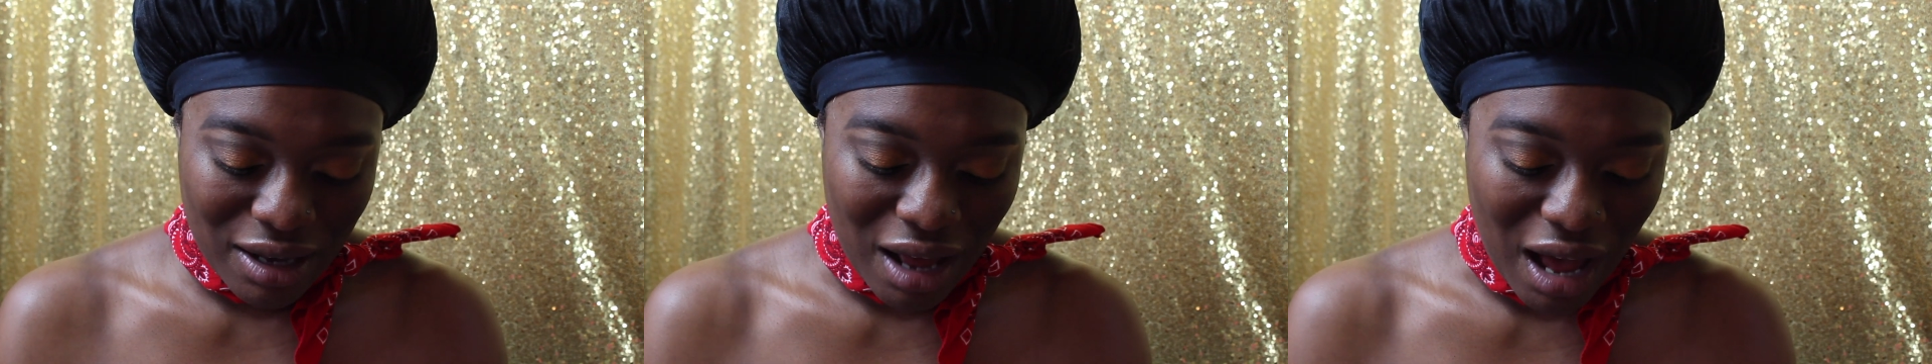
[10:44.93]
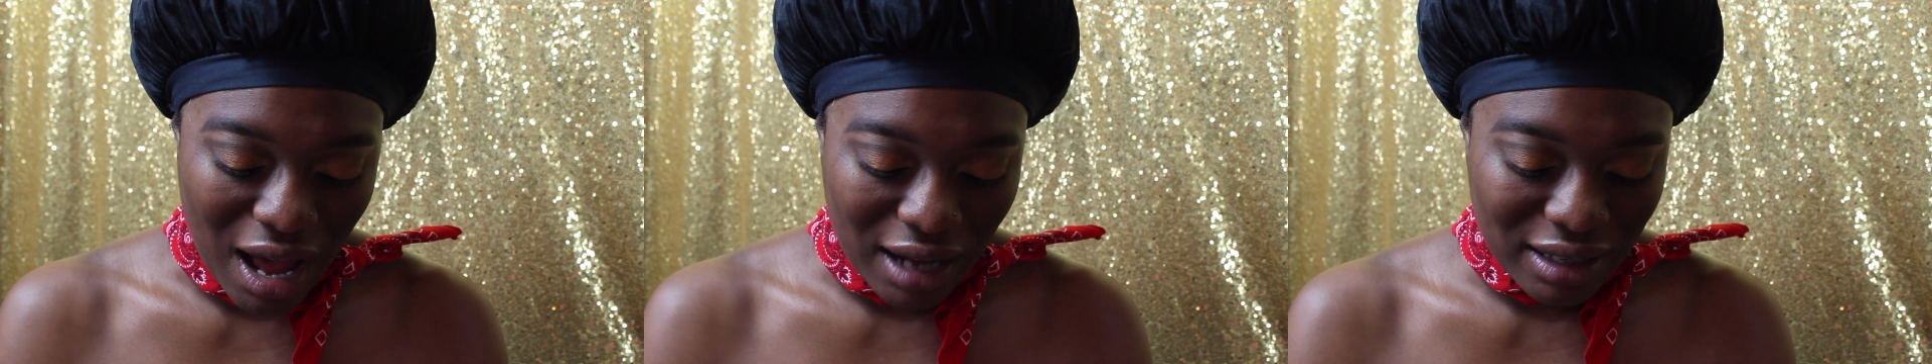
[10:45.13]

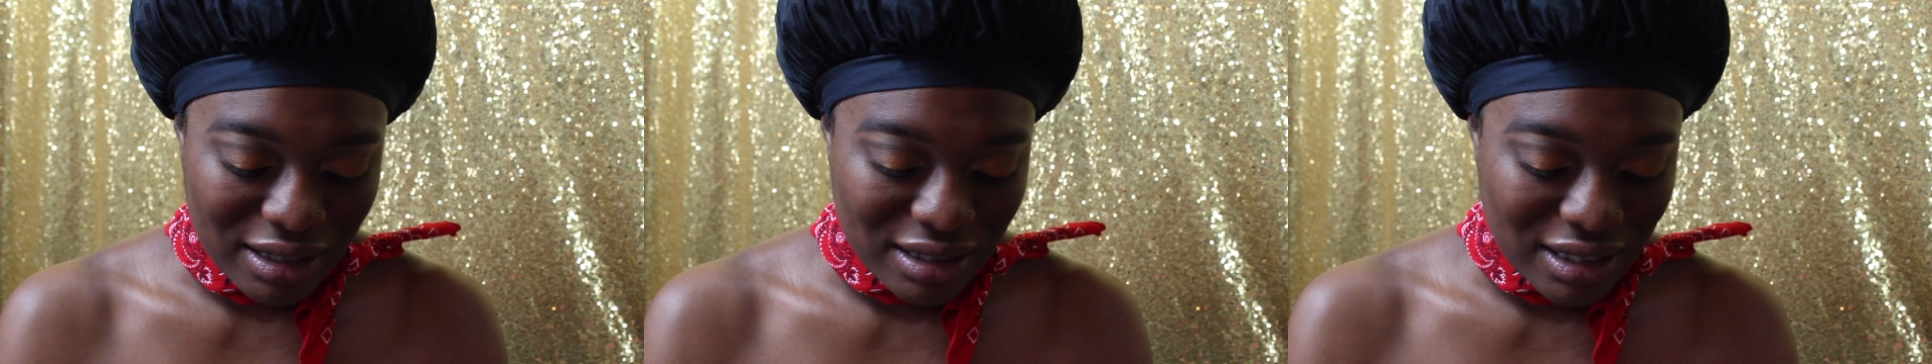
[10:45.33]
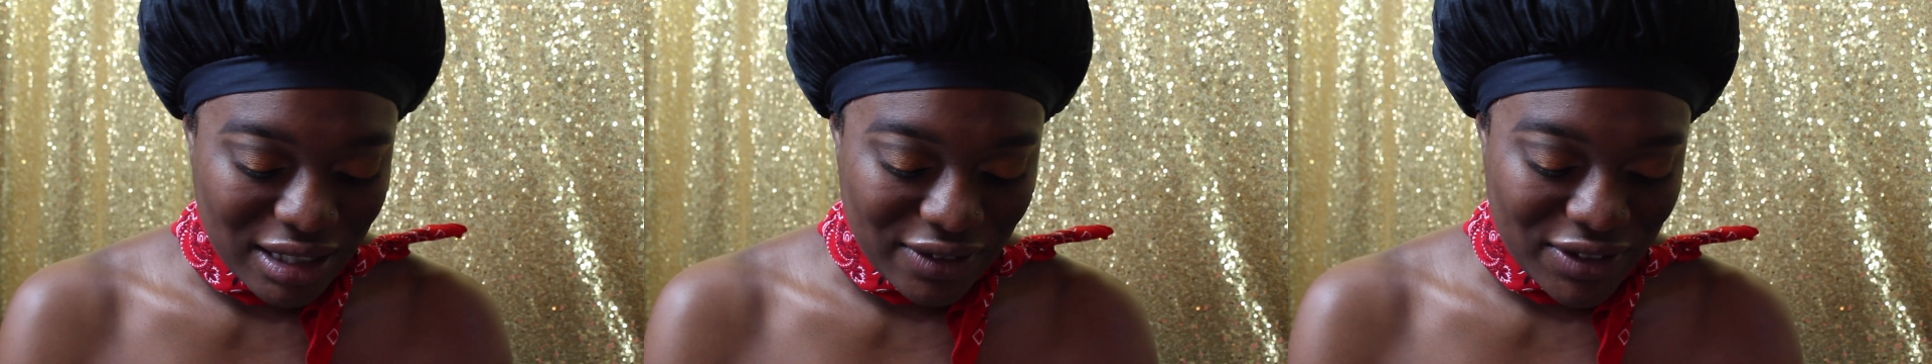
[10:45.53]

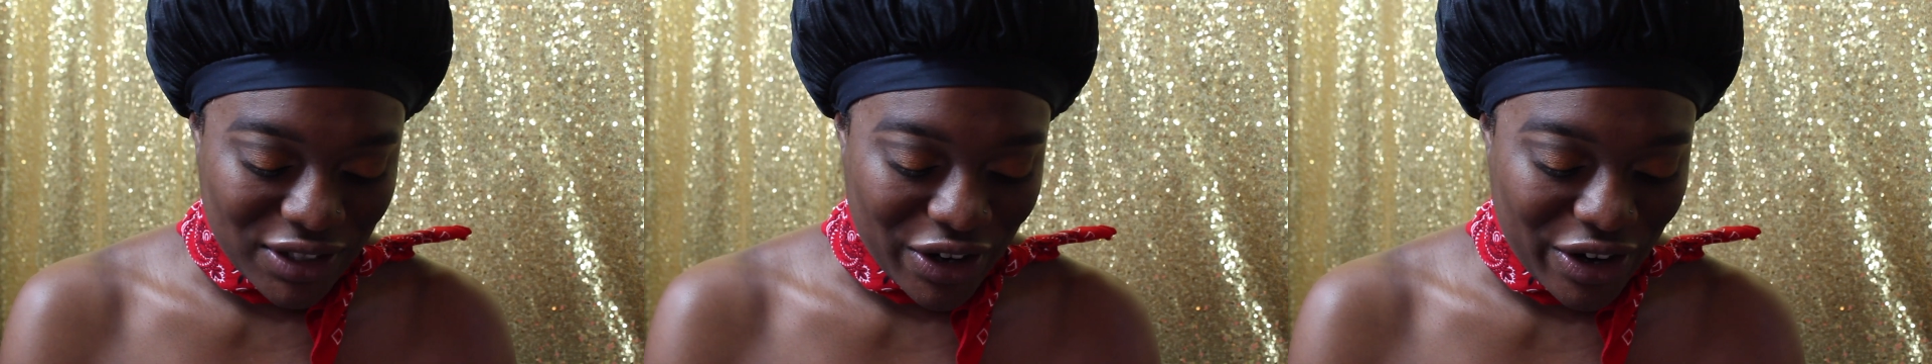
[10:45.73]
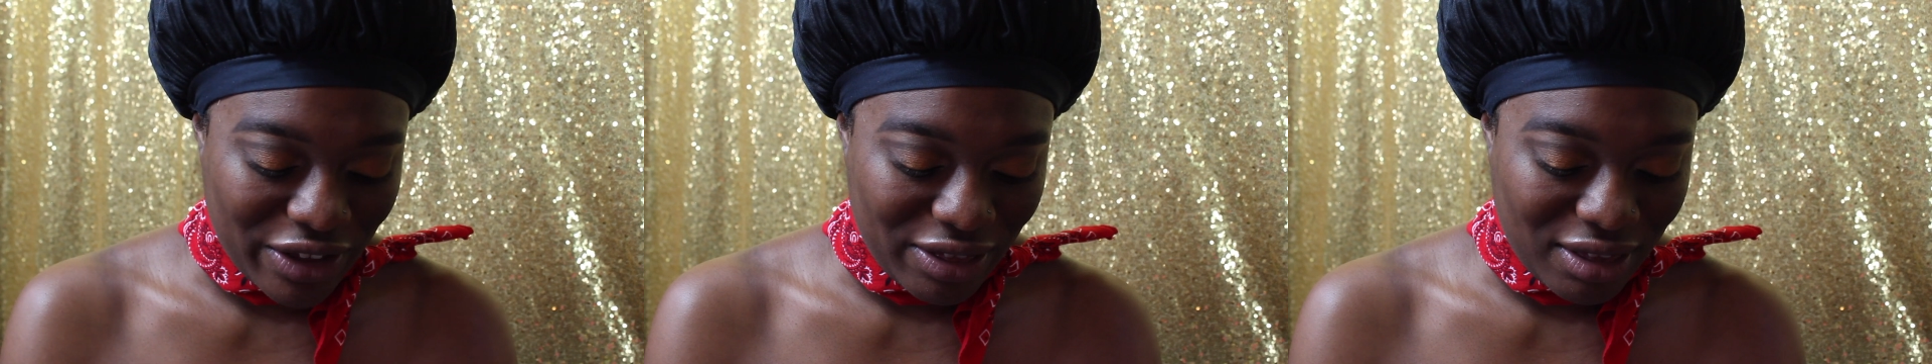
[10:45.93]
cognizant of
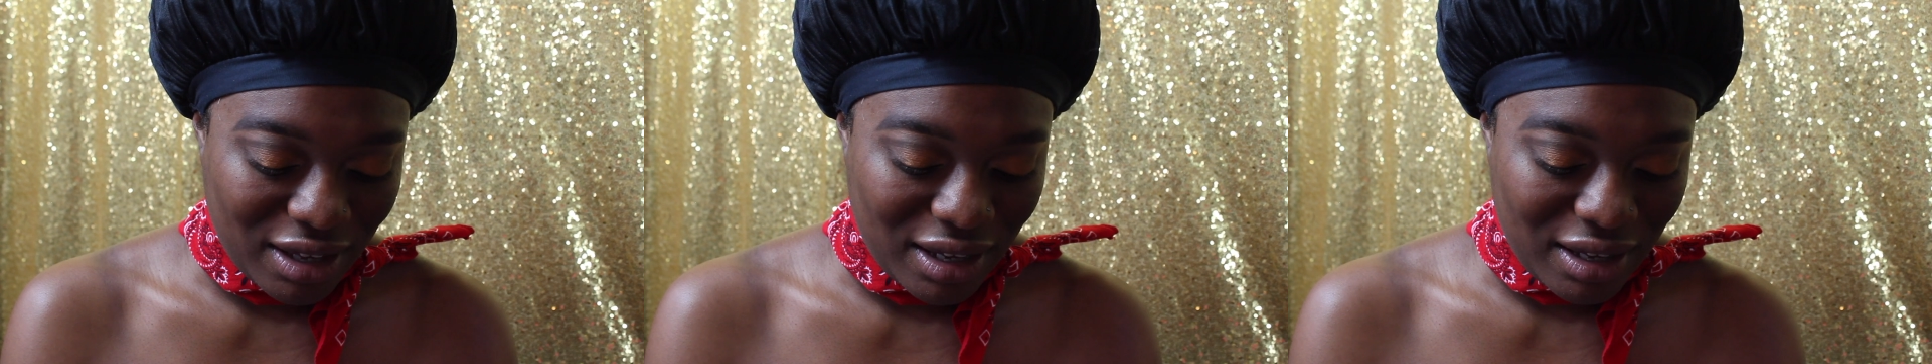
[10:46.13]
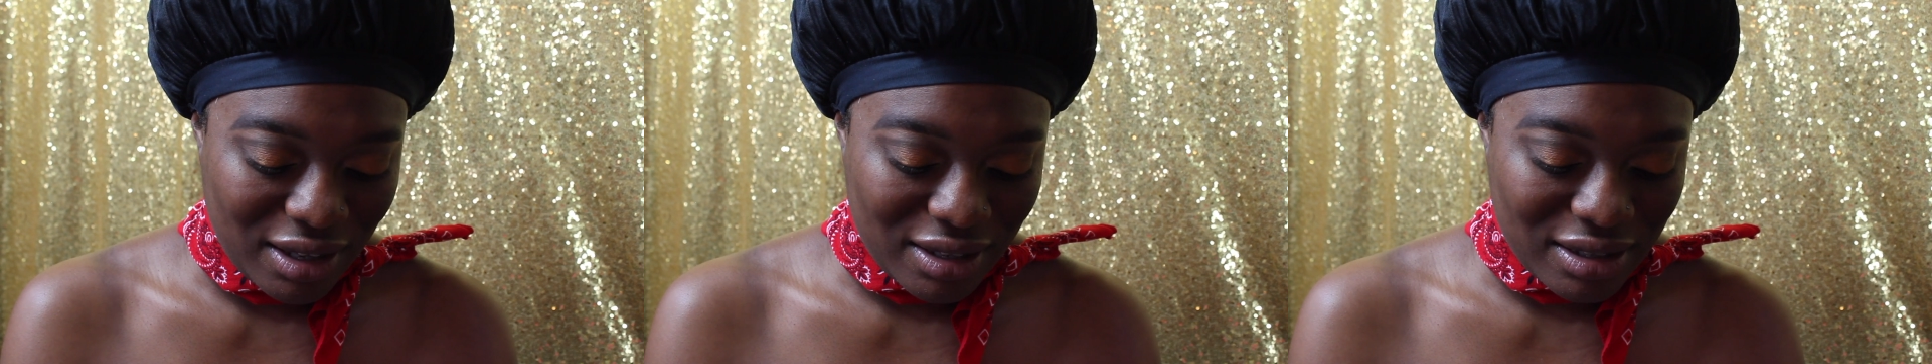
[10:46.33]
certain
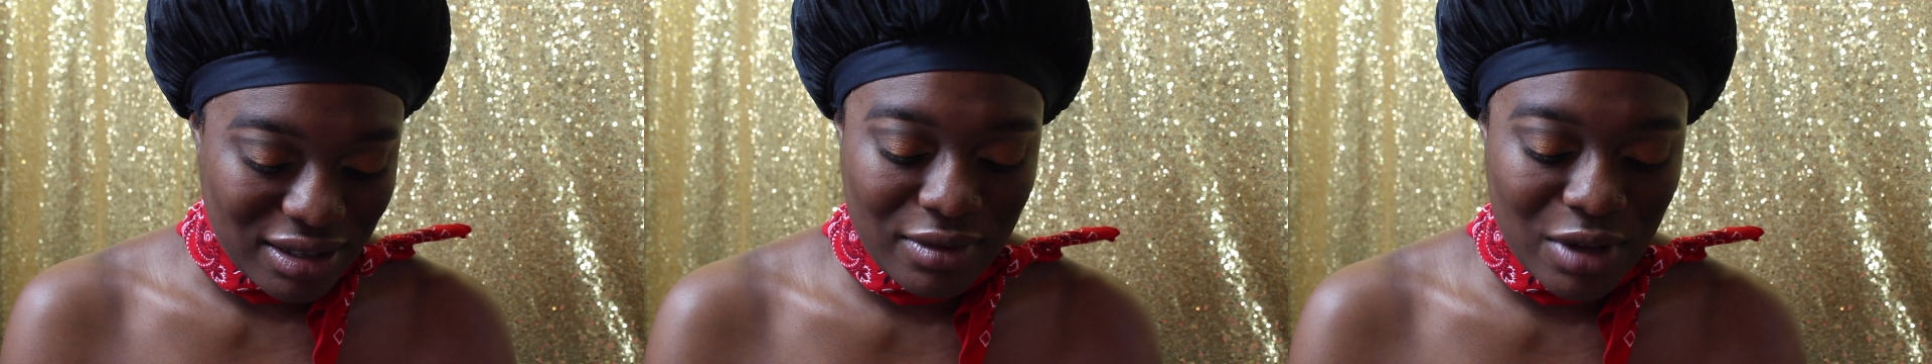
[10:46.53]
things,